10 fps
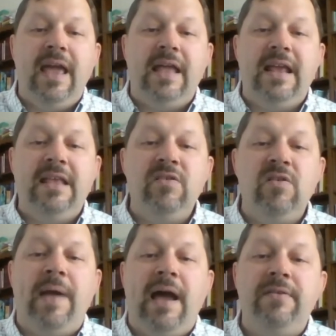and in
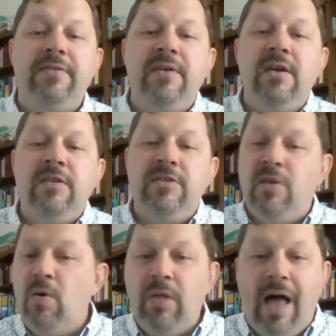their mouth
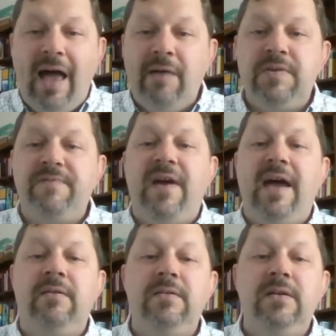no lie was
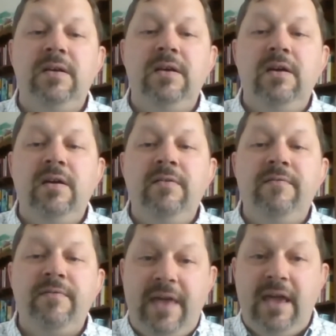found,
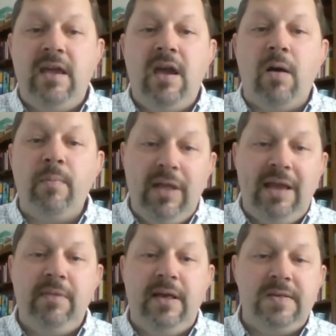for they are
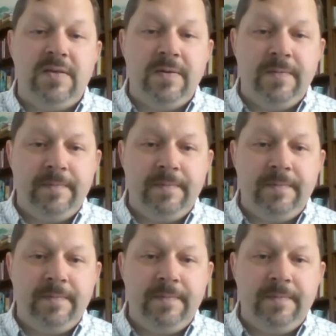blameless.